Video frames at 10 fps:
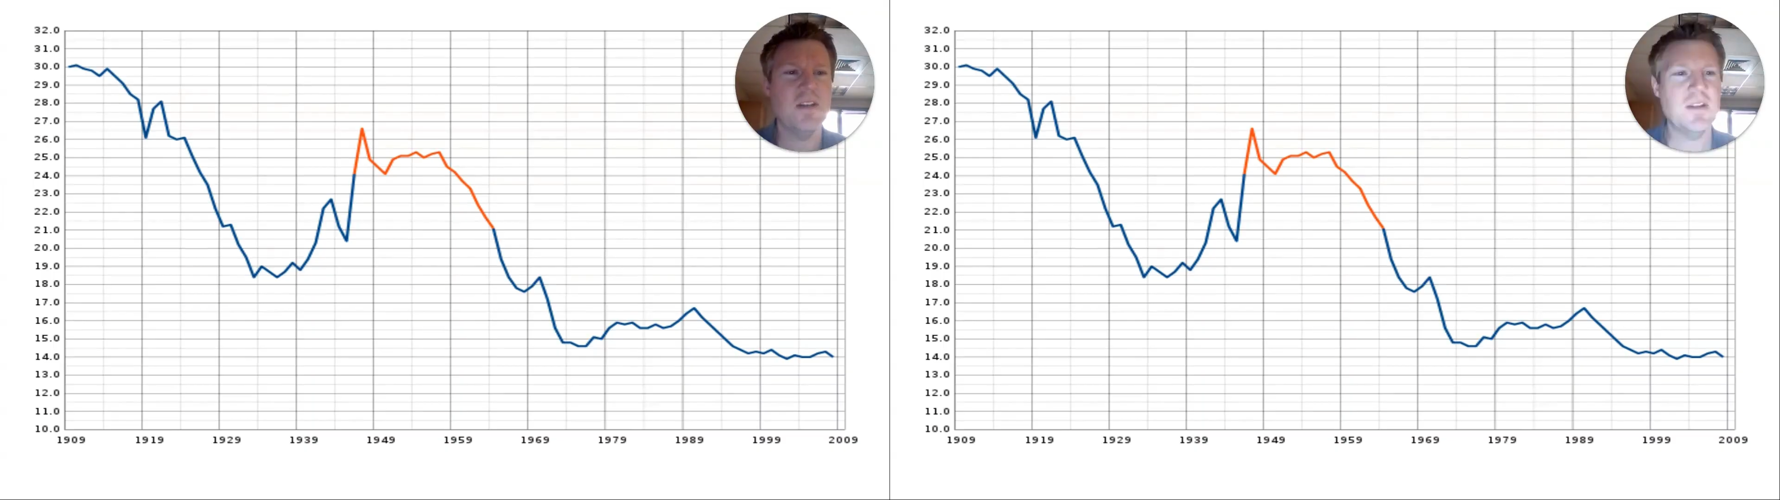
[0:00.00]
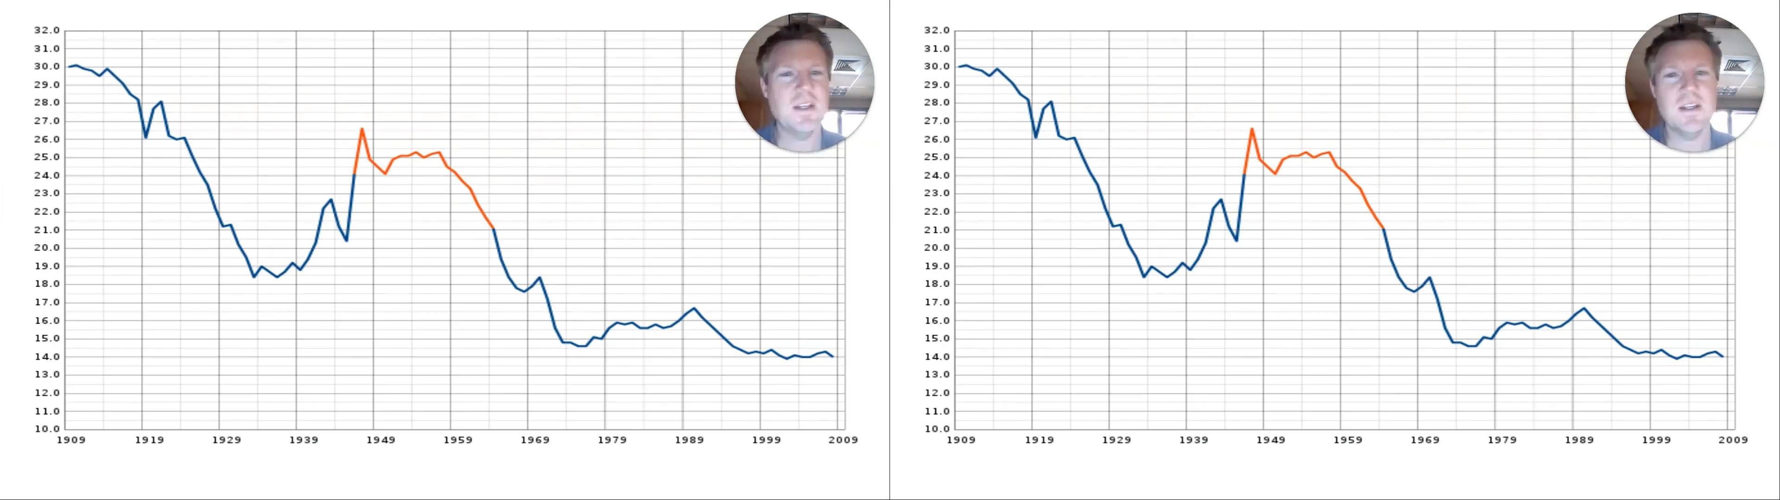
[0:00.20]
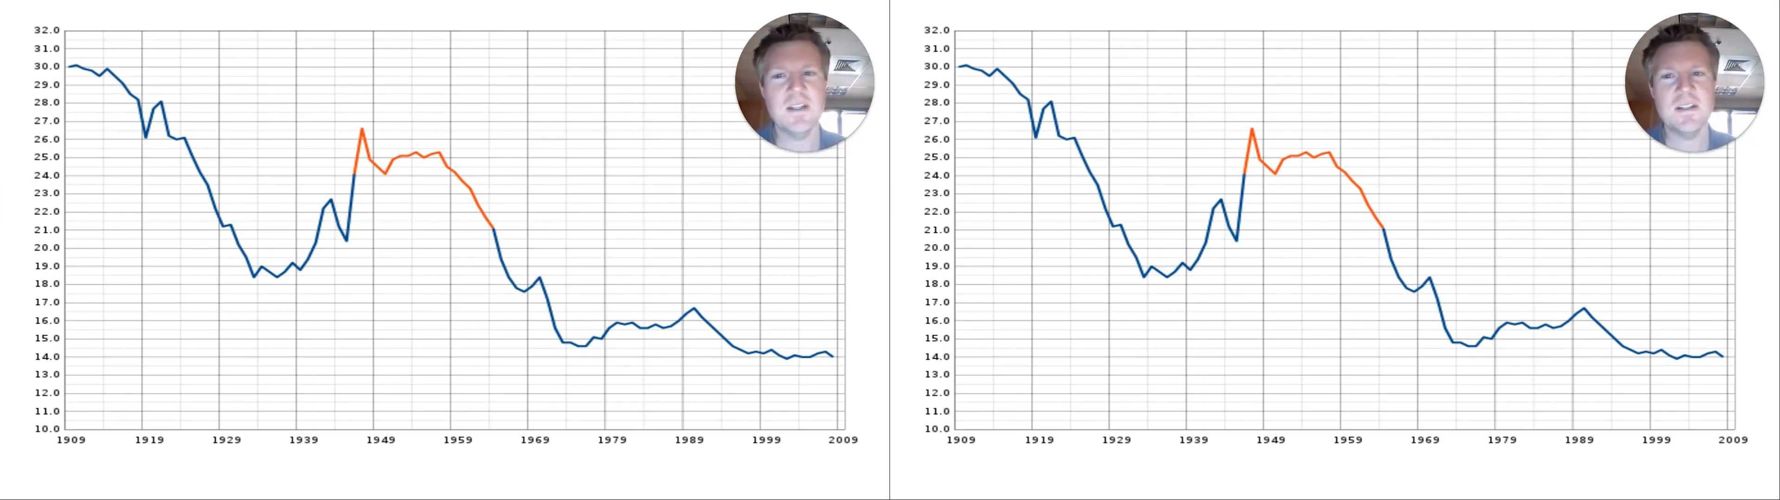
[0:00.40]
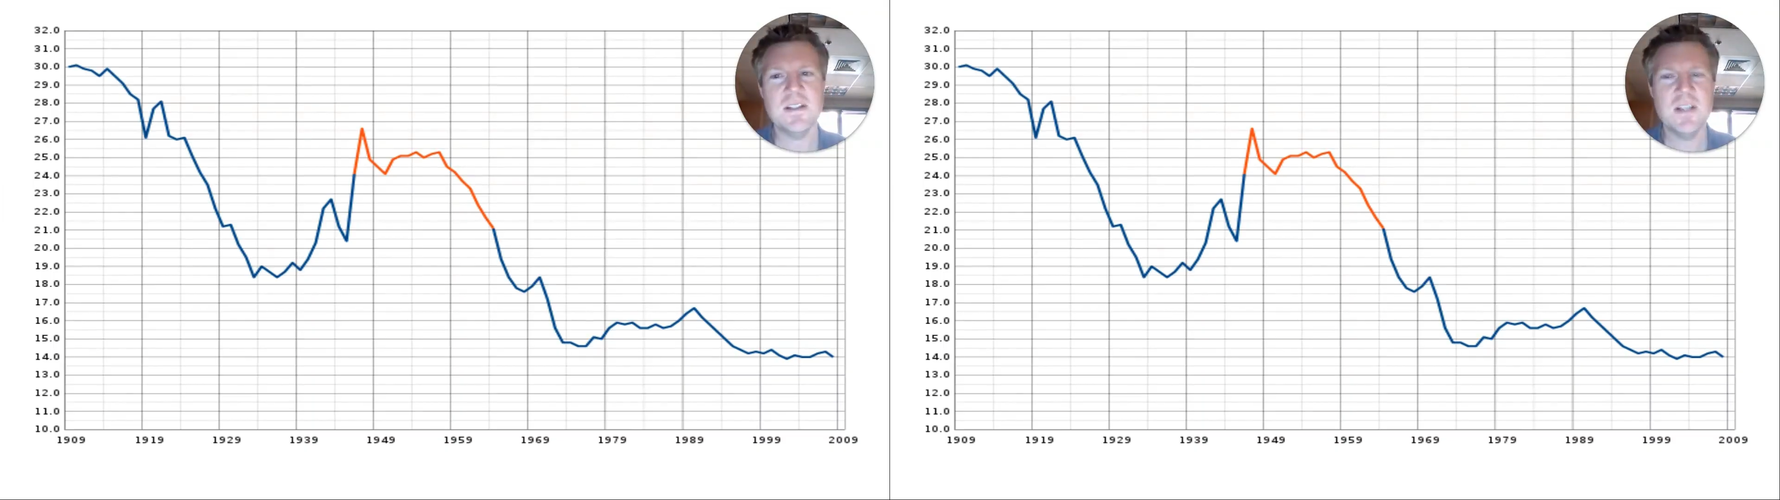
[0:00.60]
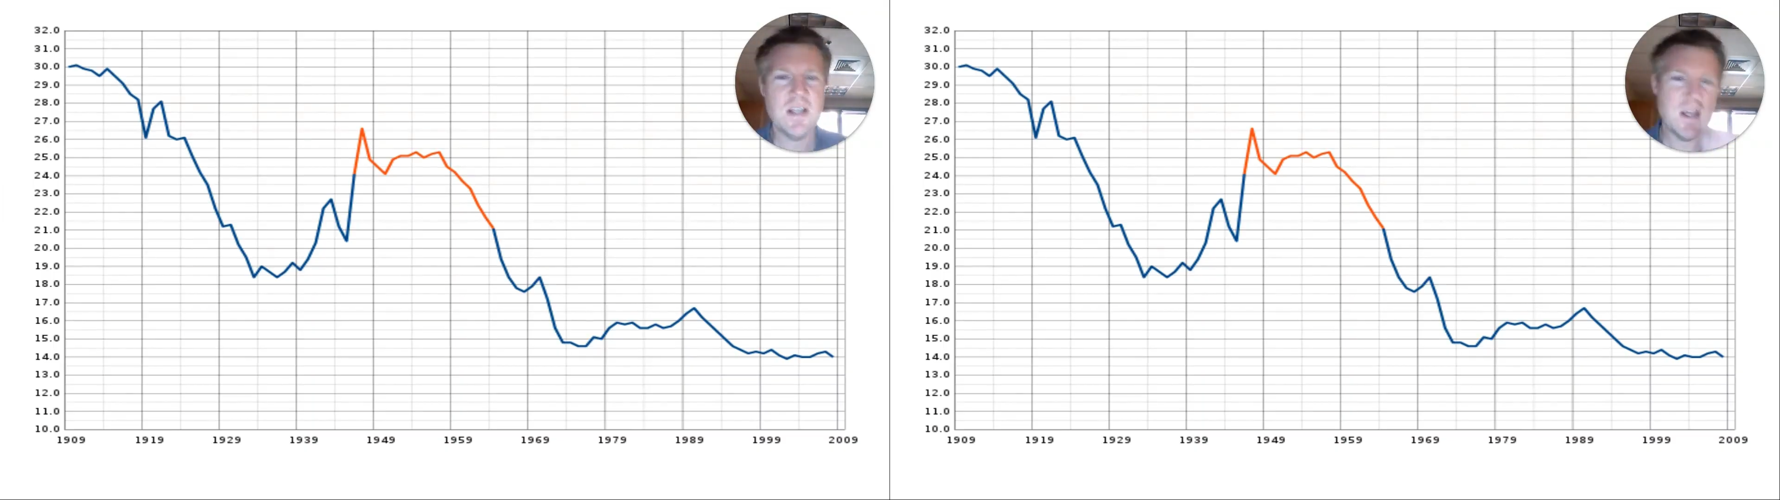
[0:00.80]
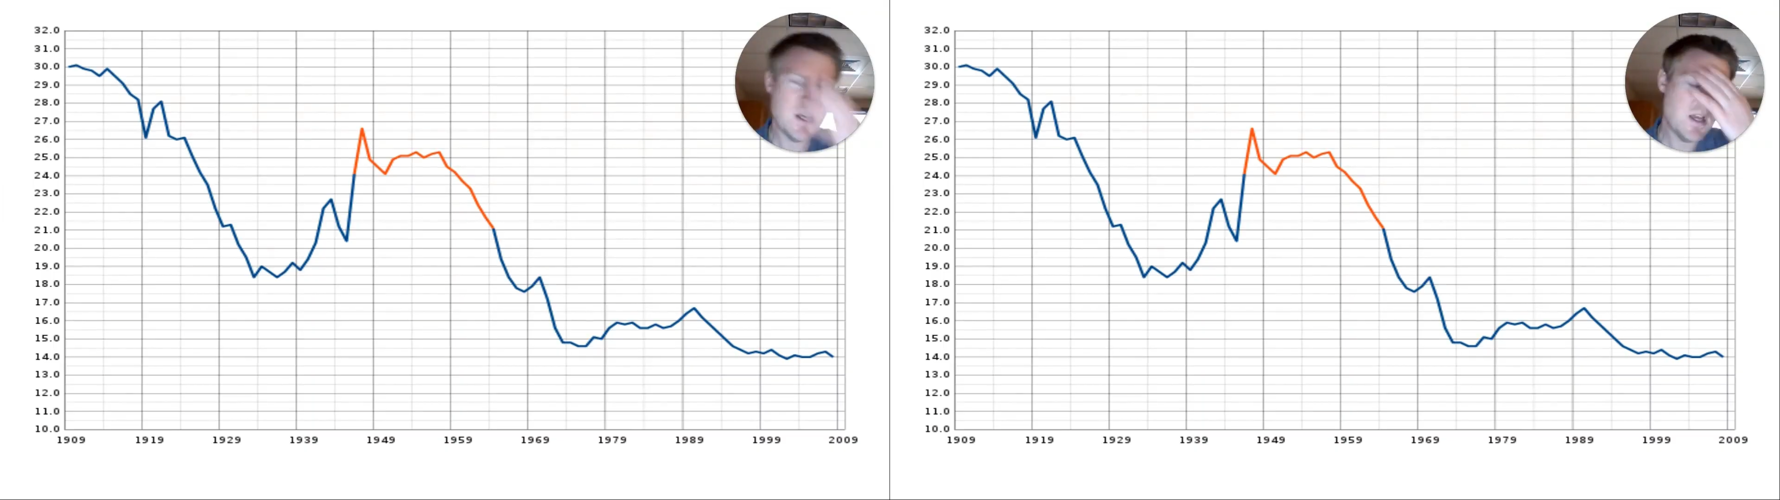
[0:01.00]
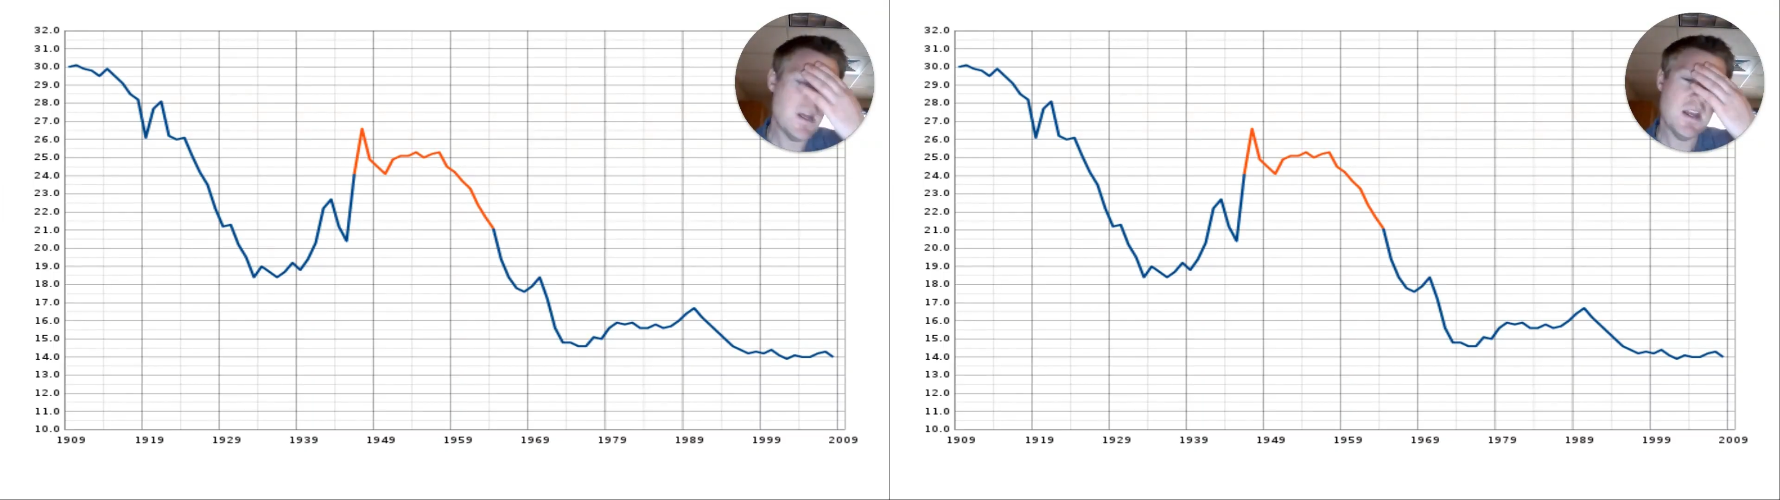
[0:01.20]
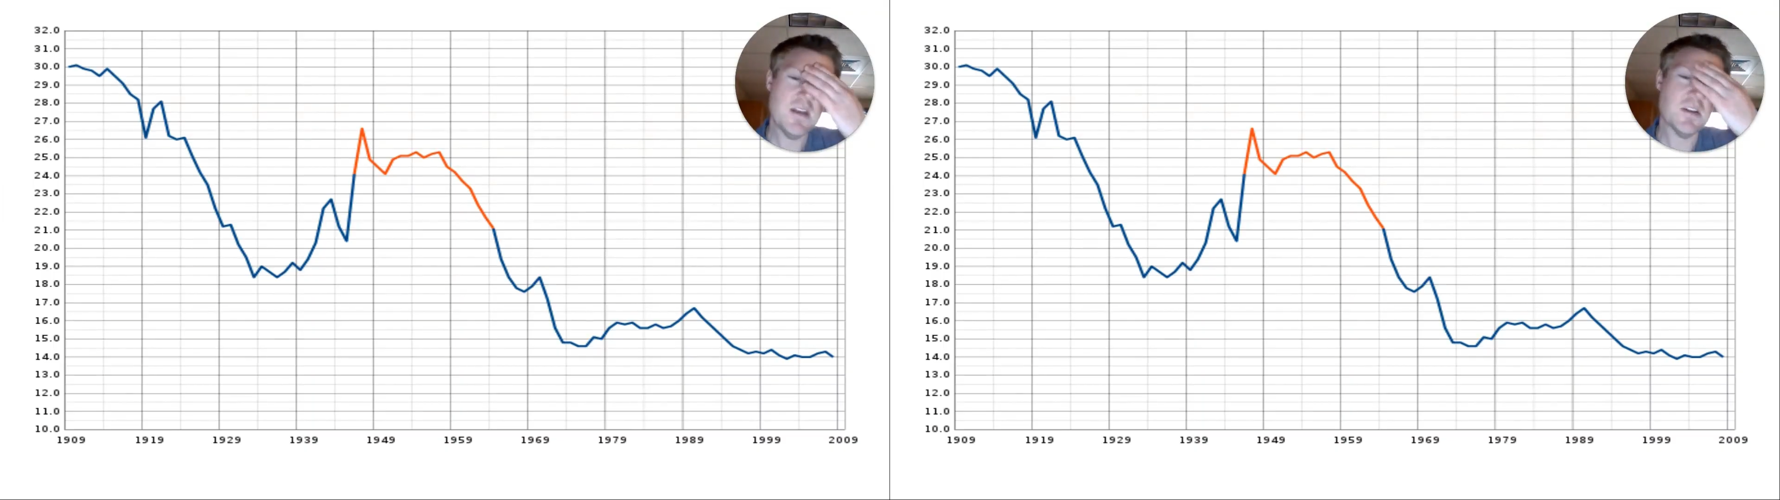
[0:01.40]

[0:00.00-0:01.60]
new things. Here's